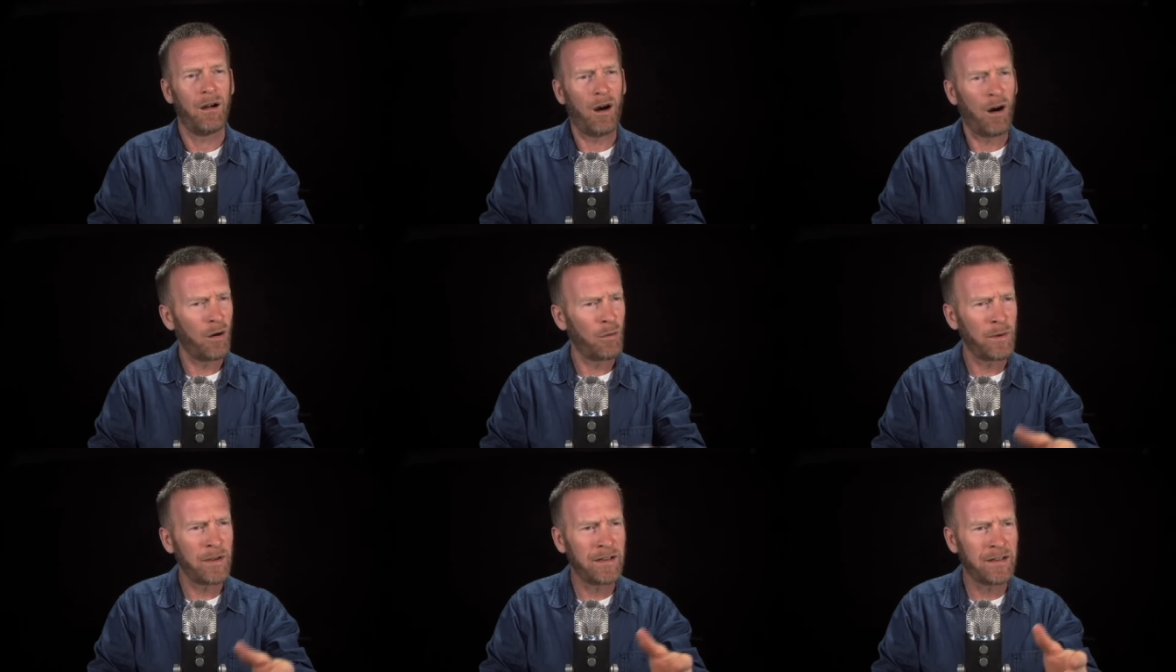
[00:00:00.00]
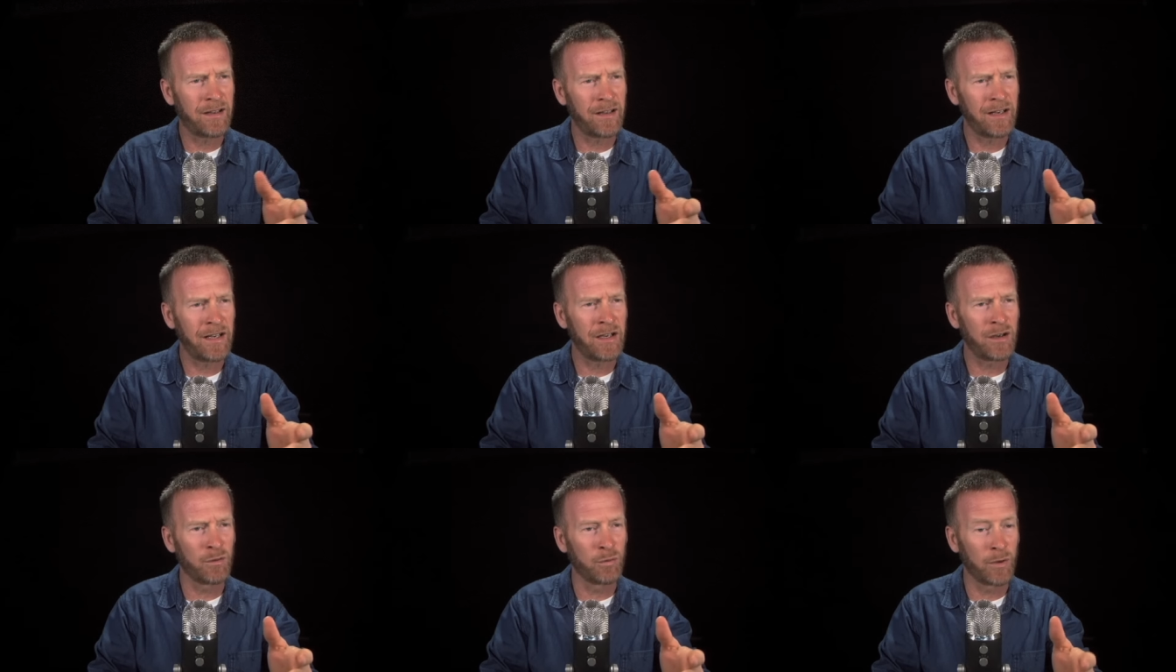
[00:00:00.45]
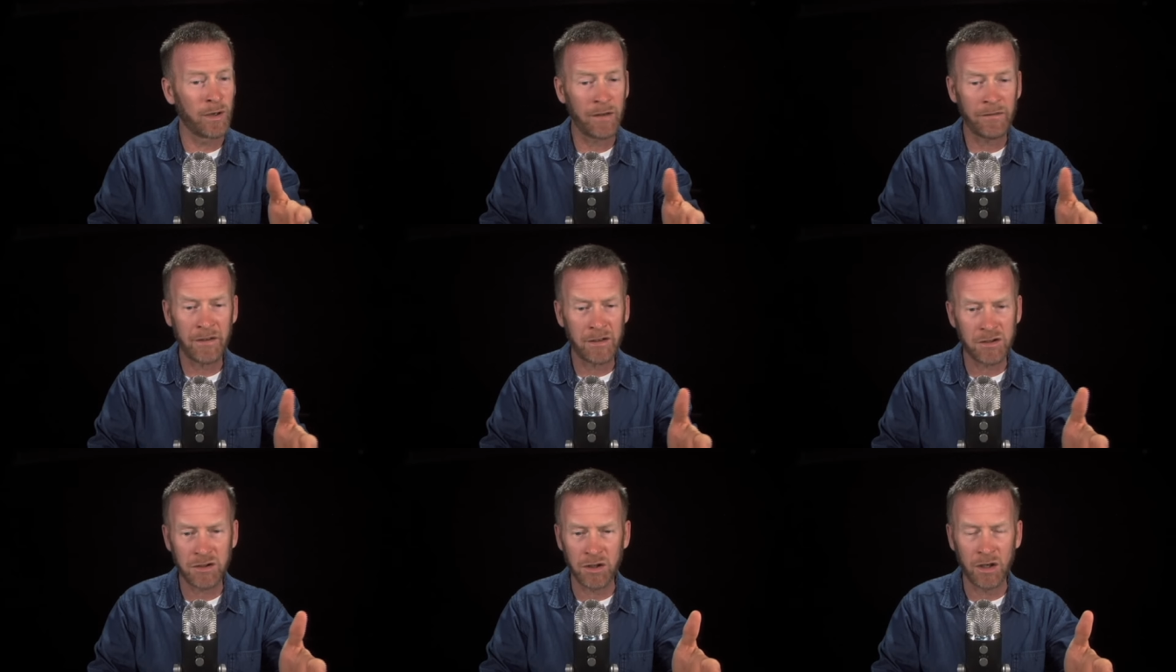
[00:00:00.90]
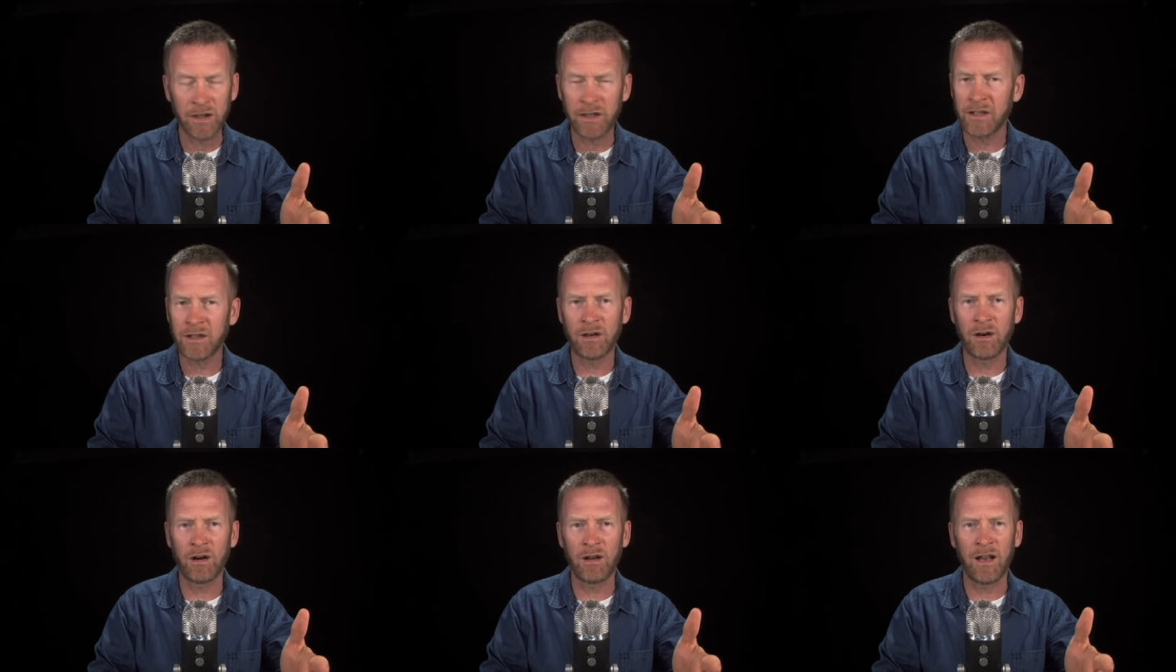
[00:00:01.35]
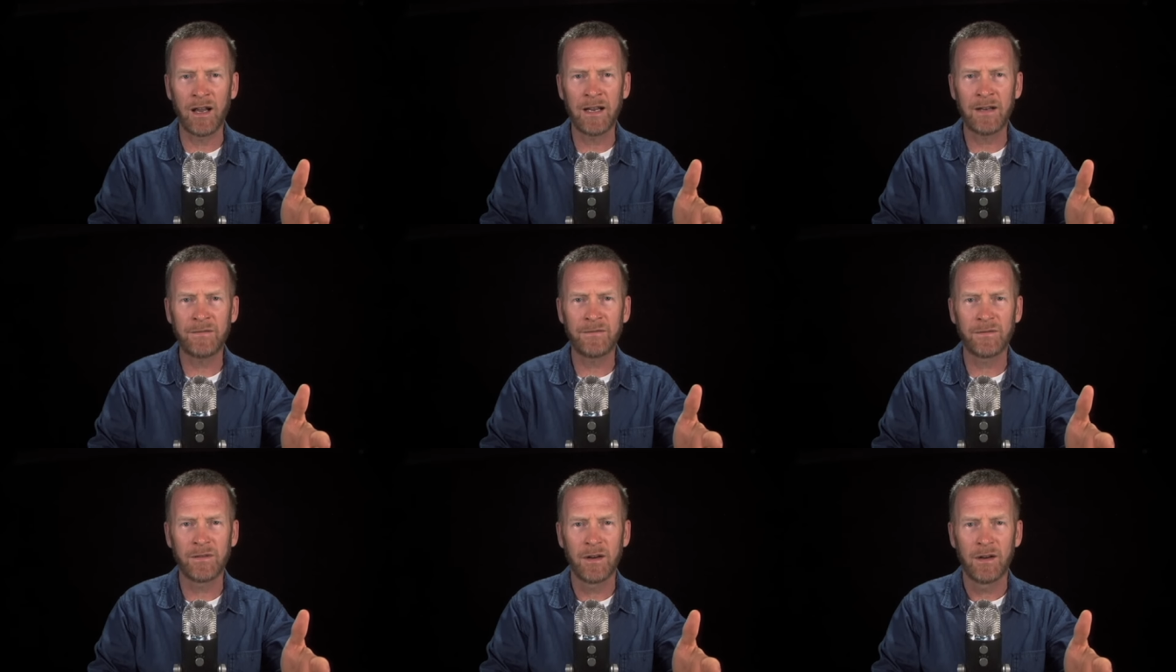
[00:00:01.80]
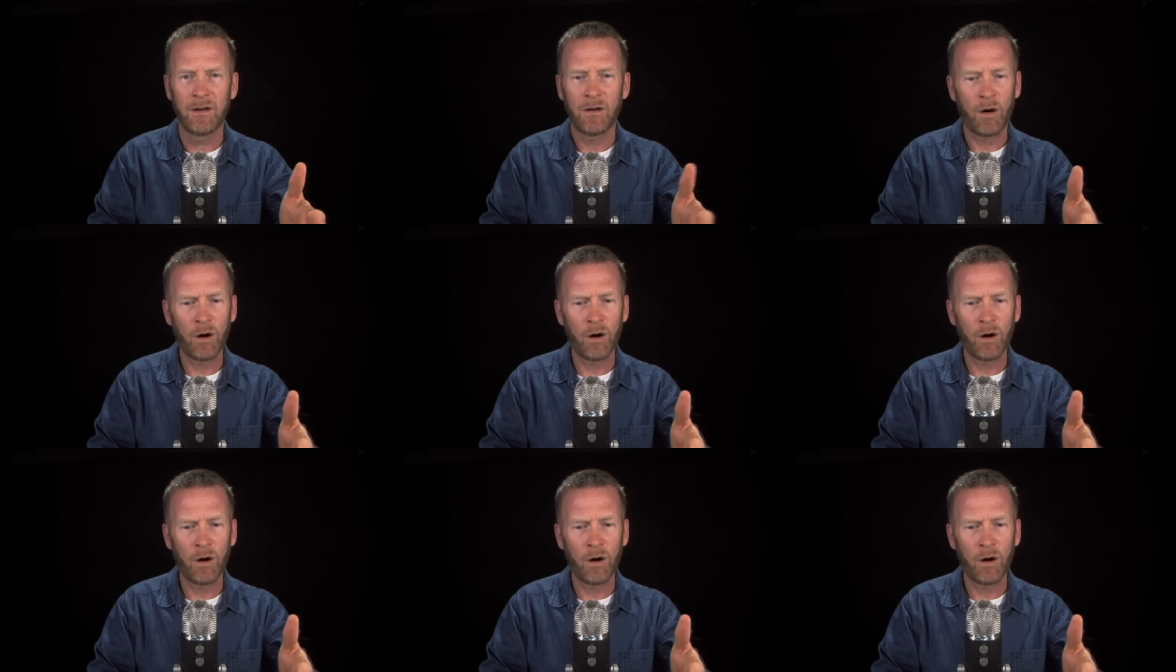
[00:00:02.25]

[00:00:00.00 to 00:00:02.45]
Are we getting rid of the junk in our life?